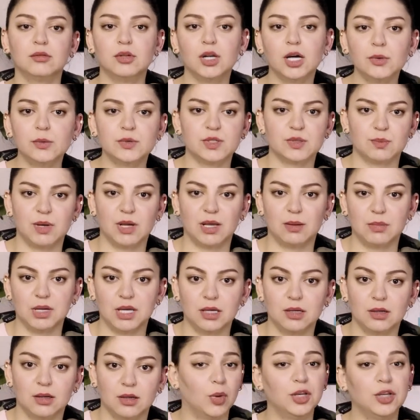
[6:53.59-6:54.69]
notes
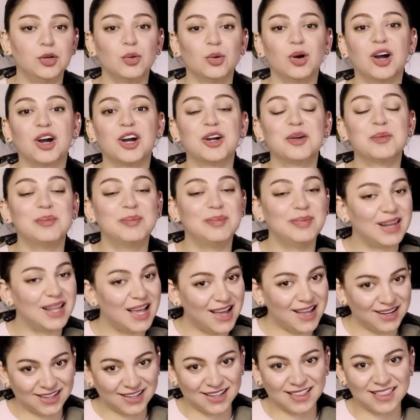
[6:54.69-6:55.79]
maybe when you are
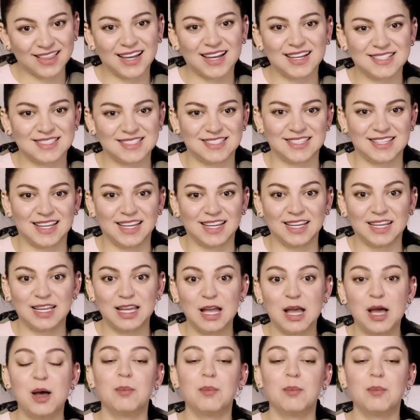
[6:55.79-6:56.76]
planning the essay.